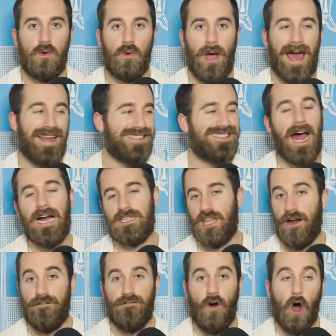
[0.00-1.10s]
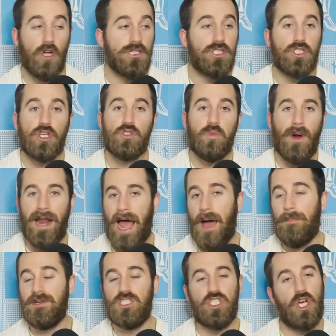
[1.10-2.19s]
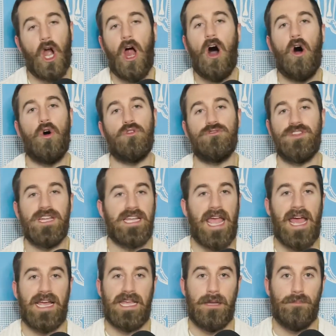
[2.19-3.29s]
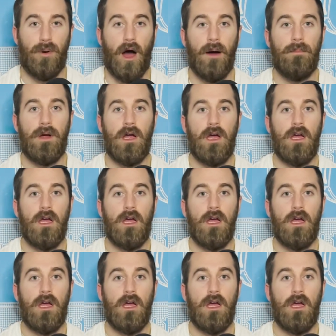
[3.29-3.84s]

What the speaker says: And it's not their fault. It's just what happens. You're old. You can't keep up.